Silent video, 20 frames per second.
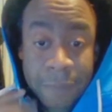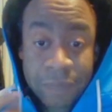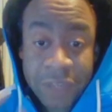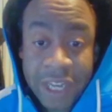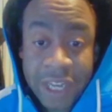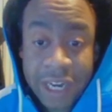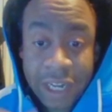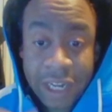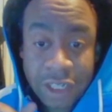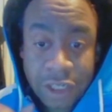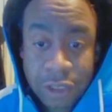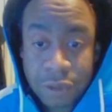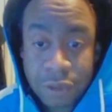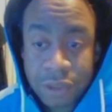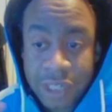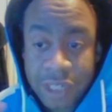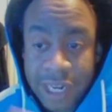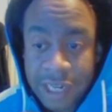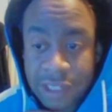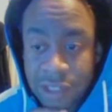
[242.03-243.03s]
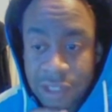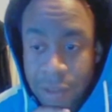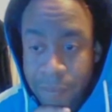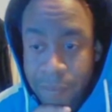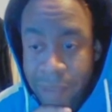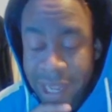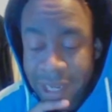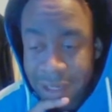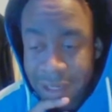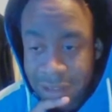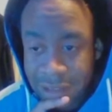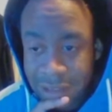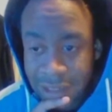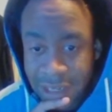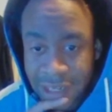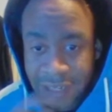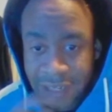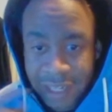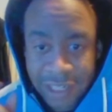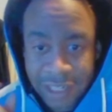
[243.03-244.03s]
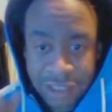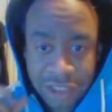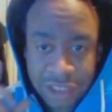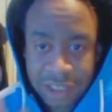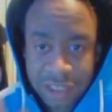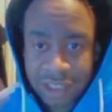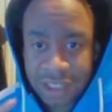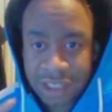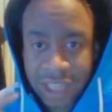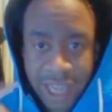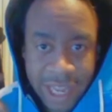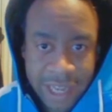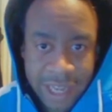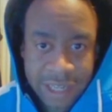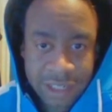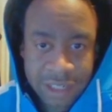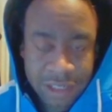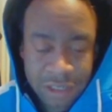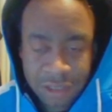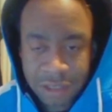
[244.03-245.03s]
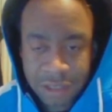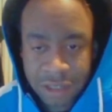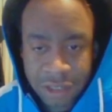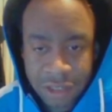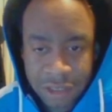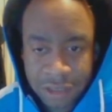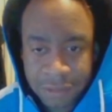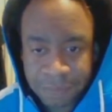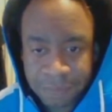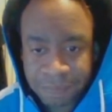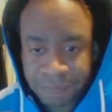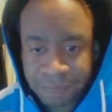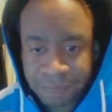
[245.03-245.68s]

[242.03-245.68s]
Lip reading: and I used that as the base, and then just scanned the